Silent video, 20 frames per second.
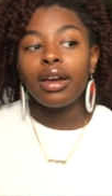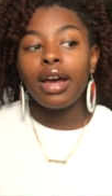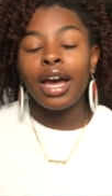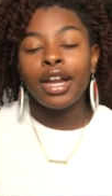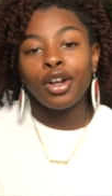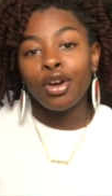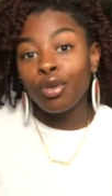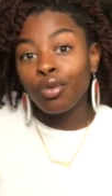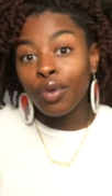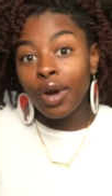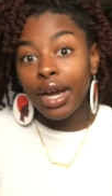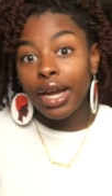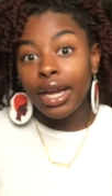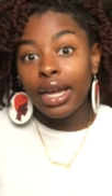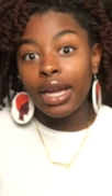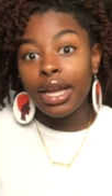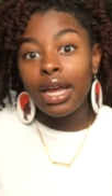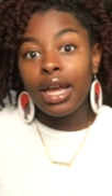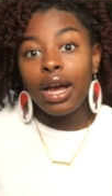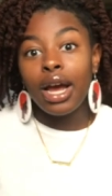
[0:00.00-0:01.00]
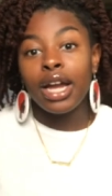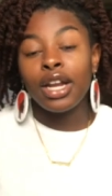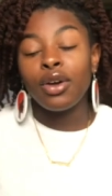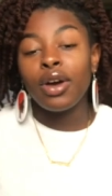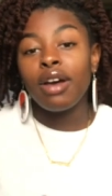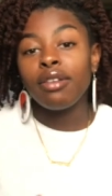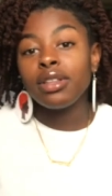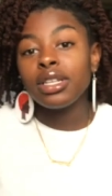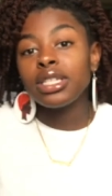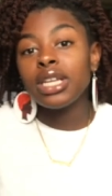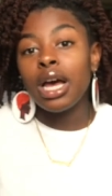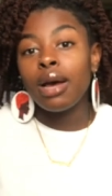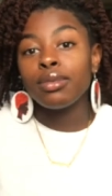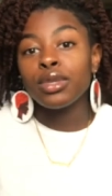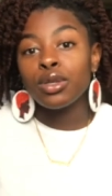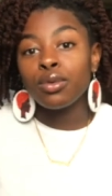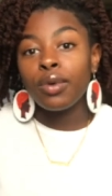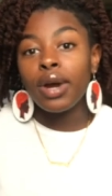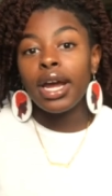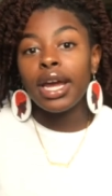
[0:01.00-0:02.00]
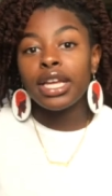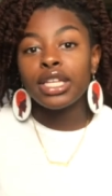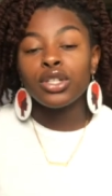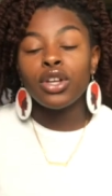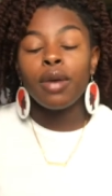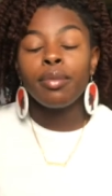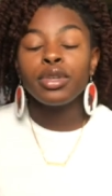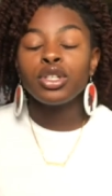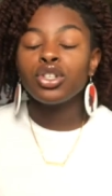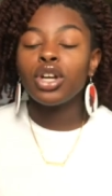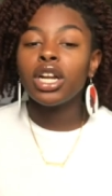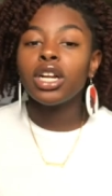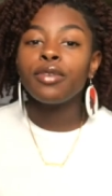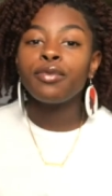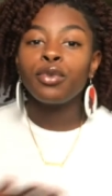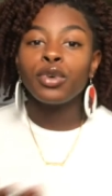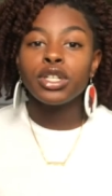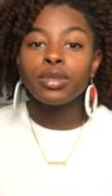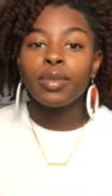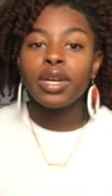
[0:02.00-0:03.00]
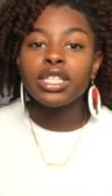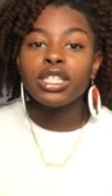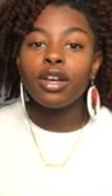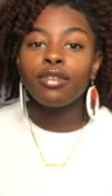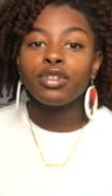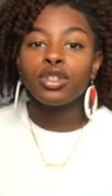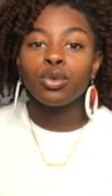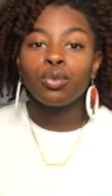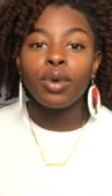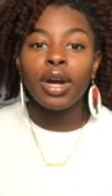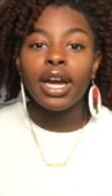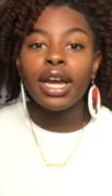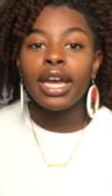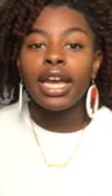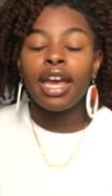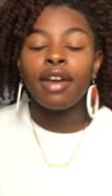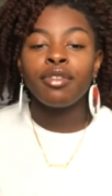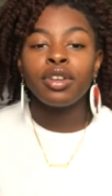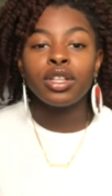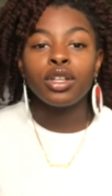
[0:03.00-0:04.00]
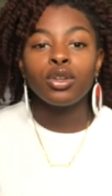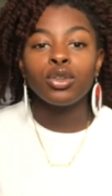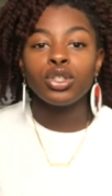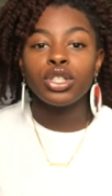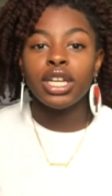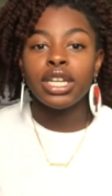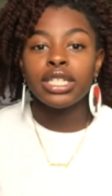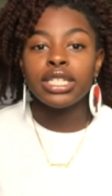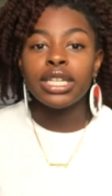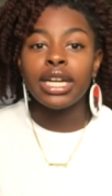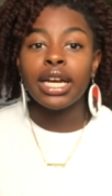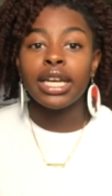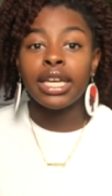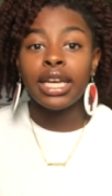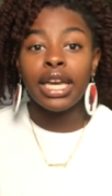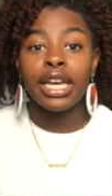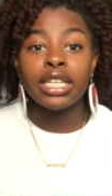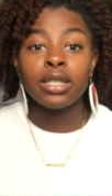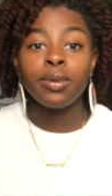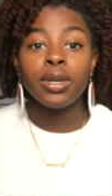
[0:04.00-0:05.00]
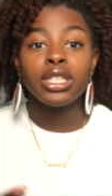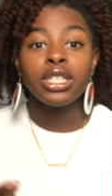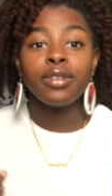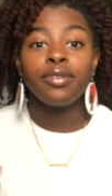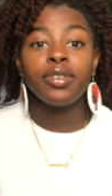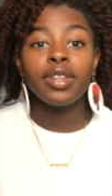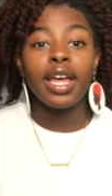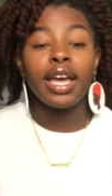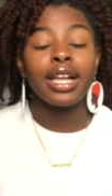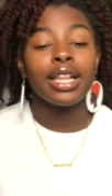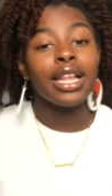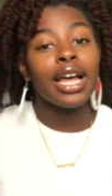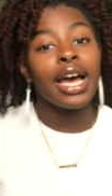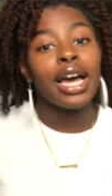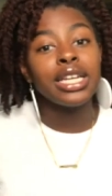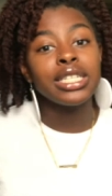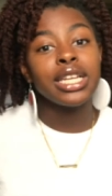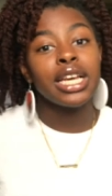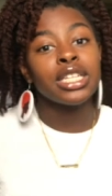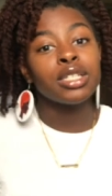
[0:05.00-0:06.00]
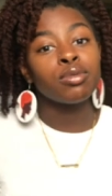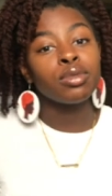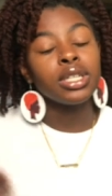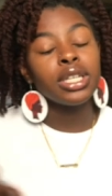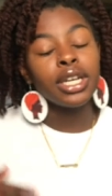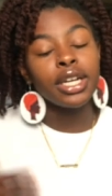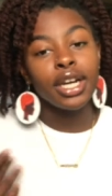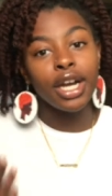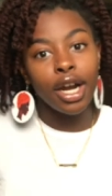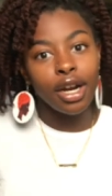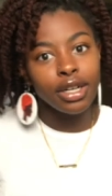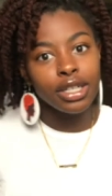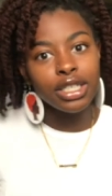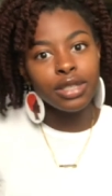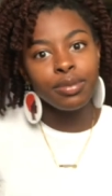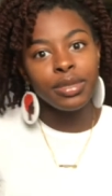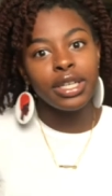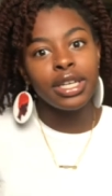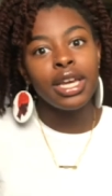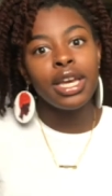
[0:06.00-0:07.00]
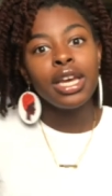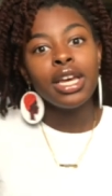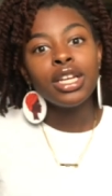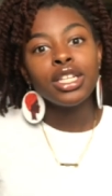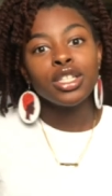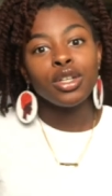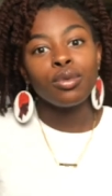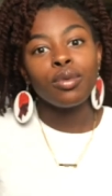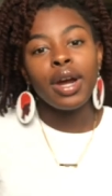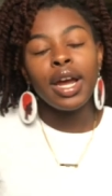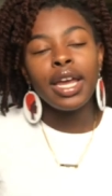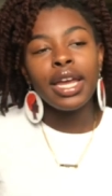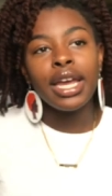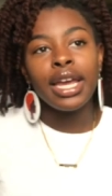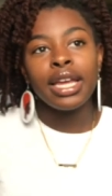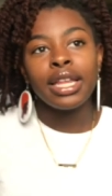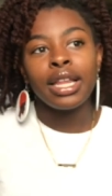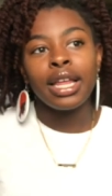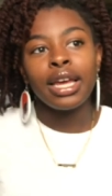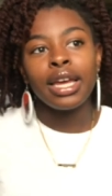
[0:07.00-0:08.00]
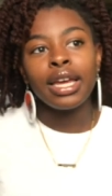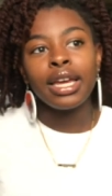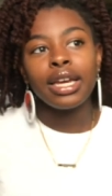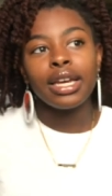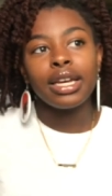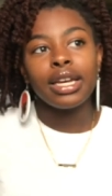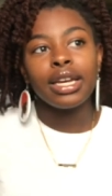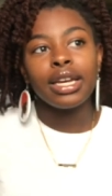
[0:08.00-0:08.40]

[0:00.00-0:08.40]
I don't write. I don't have the time to write. So I've been trying to force myself to write every little chance that I get, especially for that class that has really encouraged me to write and like